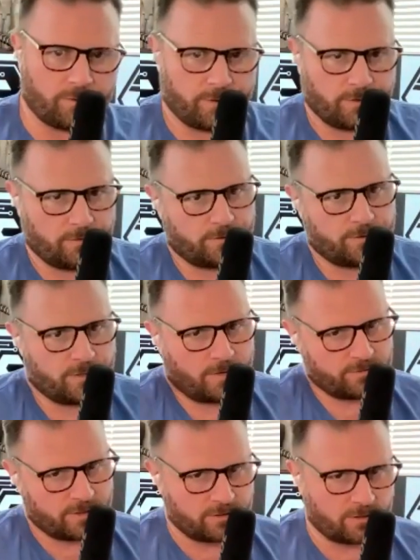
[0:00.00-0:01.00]
Did you
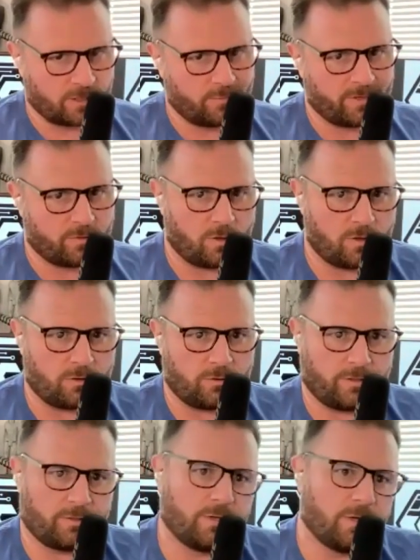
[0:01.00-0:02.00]
have a chance to look at my quote?